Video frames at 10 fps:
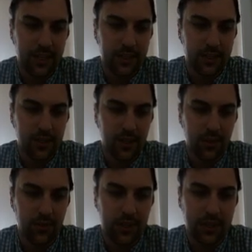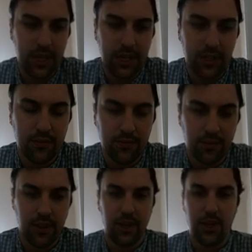So this kind of
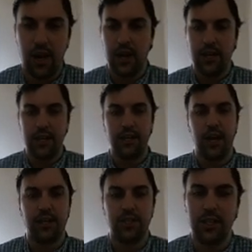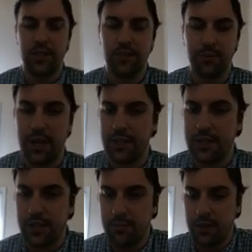Hane actually gives black a
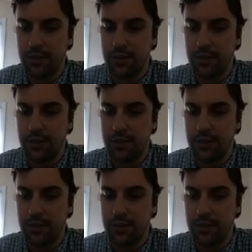tiger's mouth.